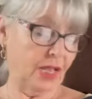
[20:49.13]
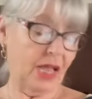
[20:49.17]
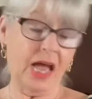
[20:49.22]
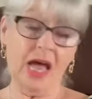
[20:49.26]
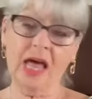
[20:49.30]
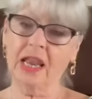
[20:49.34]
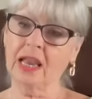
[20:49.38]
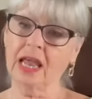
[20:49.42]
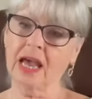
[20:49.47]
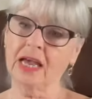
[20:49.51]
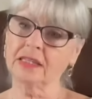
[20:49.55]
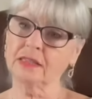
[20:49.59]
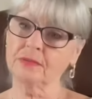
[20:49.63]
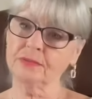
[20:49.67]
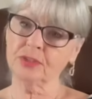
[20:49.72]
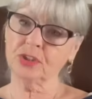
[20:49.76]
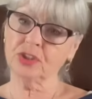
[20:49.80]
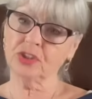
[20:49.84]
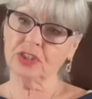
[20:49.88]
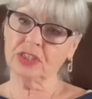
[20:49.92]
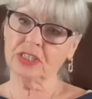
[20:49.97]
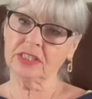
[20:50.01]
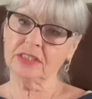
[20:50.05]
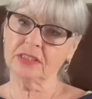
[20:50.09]
I like the
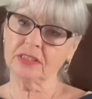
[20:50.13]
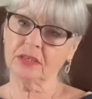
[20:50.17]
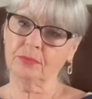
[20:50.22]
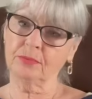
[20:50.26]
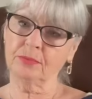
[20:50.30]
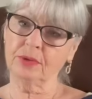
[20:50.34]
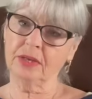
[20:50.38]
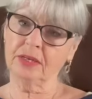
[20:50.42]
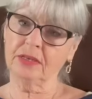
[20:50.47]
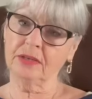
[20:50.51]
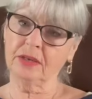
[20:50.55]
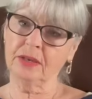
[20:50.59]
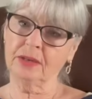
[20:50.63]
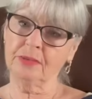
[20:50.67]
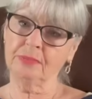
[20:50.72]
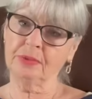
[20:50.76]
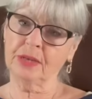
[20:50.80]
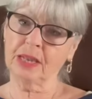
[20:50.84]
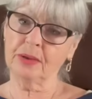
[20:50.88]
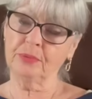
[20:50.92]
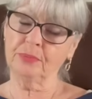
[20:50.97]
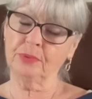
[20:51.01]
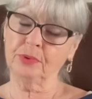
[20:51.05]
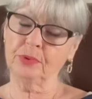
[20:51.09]
machines in
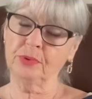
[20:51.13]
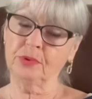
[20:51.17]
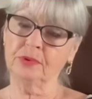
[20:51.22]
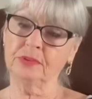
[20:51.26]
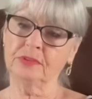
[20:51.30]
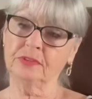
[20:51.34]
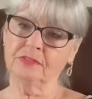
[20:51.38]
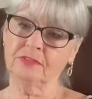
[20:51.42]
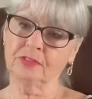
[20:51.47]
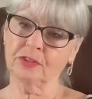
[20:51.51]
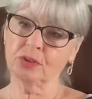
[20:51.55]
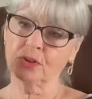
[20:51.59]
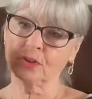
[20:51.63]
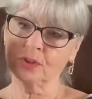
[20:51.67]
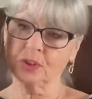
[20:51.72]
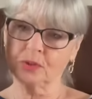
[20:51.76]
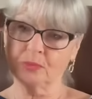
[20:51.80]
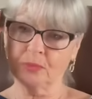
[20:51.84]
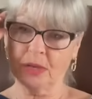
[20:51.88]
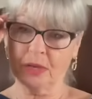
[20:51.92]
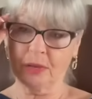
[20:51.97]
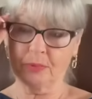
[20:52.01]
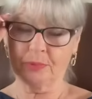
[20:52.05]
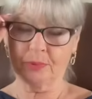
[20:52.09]
Blackpool. If I go to
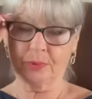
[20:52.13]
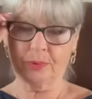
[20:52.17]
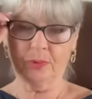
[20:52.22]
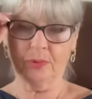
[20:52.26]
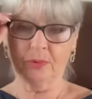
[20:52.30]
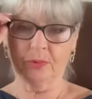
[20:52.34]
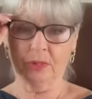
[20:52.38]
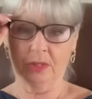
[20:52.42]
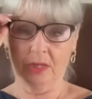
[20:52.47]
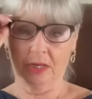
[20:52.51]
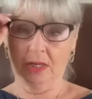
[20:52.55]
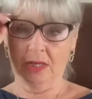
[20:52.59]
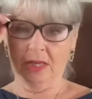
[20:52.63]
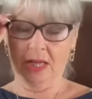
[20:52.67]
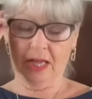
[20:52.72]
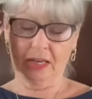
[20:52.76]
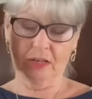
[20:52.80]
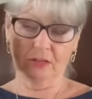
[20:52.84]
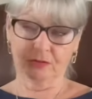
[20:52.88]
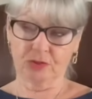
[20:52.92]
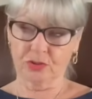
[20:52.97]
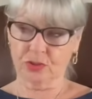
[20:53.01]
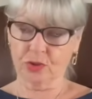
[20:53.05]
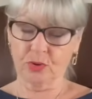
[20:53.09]
Blackpool, I
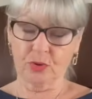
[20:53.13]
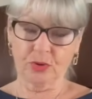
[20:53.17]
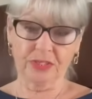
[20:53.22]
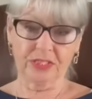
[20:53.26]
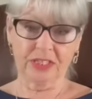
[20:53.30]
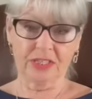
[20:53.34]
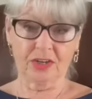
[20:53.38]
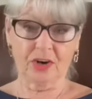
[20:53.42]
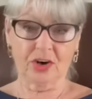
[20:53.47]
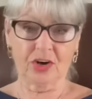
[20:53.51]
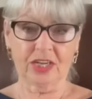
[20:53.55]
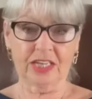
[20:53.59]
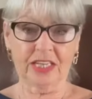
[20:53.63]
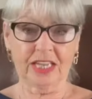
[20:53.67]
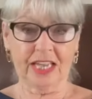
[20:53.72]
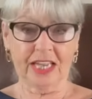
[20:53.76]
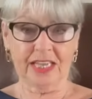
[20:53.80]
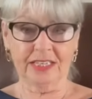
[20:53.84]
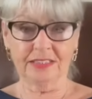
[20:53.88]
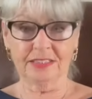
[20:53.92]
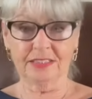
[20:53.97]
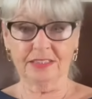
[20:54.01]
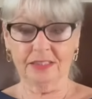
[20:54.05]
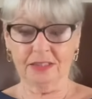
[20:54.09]
love to go in an
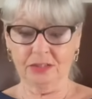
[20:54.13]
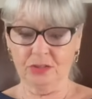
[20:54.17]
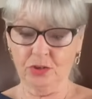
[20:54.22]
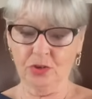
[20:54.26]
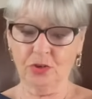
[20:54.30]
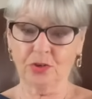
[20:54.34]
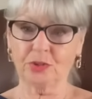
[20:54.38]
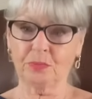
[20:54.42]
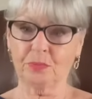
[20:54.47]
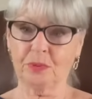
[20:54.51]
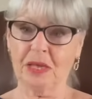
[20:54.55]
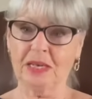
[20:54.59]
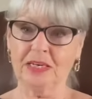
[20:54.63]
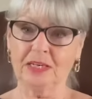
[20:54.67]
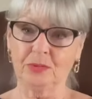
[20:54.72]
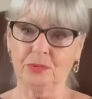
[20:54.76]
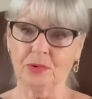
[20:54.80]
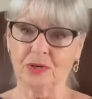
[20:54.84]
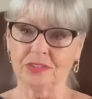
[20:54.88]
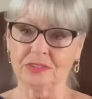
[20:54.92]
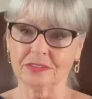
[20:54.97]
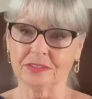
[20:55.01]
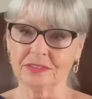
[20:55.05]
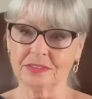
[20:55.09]
arcade. And you know the penny
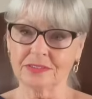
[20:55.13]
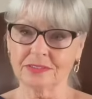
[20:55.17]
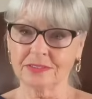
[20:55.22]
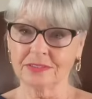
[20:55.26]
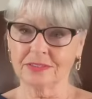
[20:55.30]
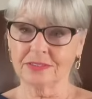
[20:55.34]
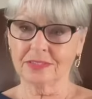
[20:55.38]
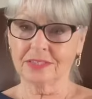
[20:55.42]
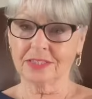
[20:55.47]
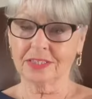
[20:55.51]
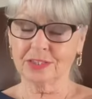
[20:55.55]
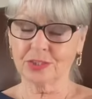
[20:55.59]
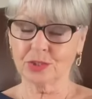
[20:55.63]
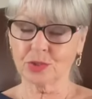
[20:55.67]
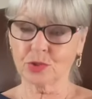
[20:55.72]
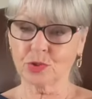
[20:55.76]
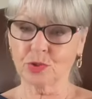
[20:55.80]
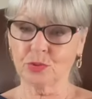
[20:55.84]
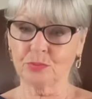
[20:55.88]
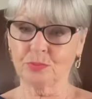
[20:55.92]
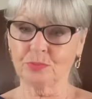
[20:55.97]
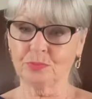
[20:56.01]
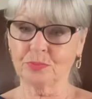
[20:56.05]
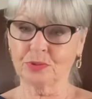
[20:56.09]
ones, the
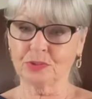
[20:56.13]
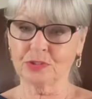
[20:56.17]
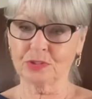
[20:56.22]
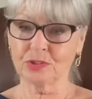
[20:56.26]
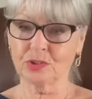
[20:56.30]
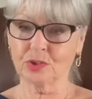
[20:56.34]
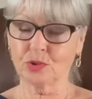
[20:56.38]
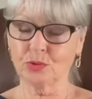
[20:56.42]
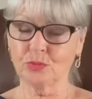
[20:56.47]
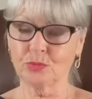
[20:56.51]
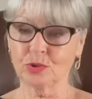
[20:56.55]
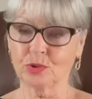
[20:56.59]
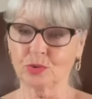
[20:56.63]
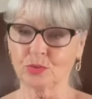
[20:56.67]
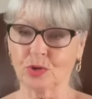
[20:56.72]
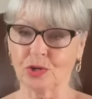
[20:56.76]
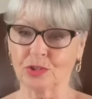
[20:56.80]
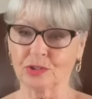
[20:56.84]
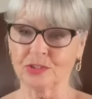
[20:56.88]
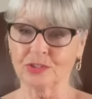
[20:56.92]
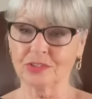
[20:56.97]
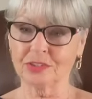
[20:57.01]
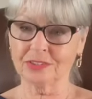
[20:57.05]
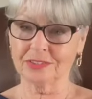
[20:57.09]
Tuppence
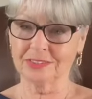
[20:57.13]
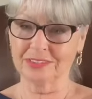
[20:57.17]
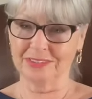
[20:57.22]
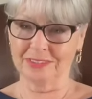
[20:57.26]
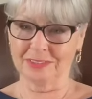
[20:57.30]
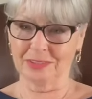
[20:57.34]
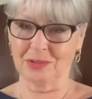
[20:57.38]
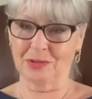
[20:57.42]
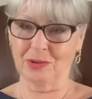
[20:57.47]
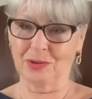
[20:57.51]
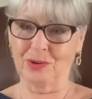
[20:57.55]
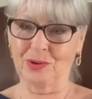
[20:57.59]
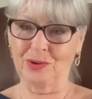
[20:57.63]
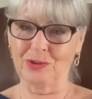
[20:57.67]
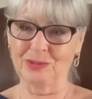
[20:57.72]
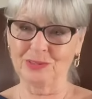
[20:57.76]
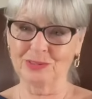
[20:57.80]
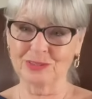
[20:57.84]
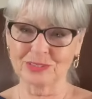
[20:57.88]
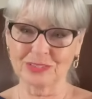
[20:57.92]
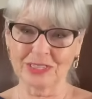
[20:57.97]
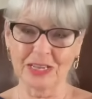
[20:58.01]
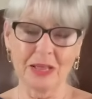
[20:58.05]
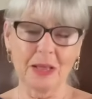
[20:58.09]
ones,
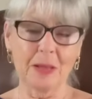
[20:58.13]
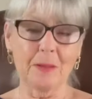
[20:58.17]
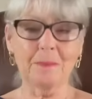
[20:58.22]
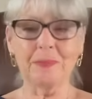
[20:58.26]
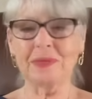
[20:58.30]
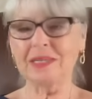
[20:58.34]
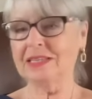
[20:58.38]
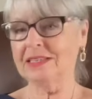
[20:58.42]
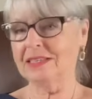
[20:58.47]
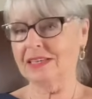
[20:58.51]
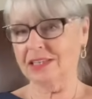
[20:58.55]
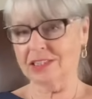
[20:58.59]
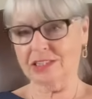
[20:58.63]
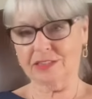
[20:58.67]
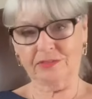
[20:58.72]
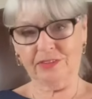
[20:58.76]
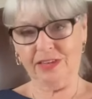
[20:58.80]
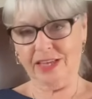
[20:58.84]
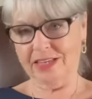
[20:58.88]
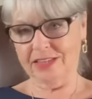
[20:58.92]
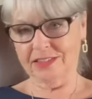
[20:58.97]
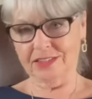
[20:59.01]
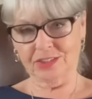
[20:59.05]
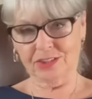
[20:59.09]
those. But in Las
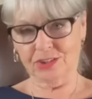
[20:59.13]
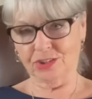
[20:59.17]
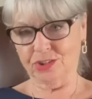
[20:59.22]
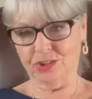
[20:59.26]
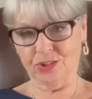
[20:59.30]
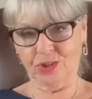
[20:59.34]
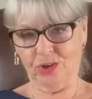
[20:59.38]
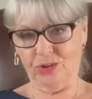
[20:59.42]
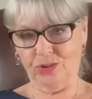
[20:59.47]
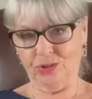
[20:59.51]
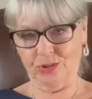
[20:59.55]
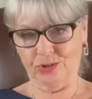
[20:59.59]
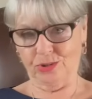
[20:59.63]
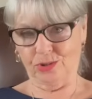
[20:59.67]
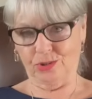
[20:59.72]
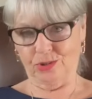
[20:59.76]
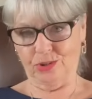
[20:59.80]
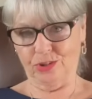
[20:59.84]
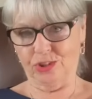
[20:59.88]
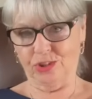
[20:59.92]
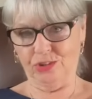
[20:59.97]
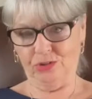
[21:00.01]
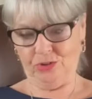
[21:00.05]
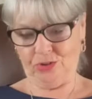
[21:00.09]
Vegas, there's none of
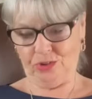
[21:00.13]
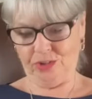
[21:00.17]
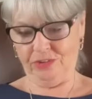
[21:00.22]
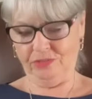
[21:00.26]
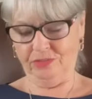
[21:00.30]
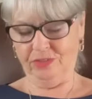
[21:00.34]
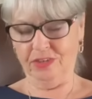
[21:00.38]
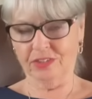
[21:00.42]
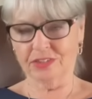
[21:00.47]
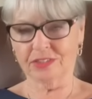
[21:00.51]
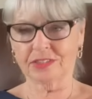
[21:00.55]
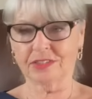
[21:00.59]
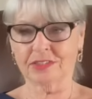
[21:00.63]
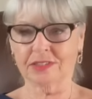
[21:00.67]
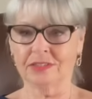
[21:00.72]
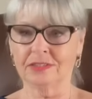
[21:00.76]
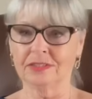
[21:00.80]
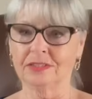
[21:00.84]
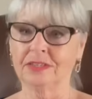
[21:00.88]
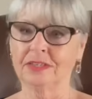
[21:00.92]
those. You know, you've got to,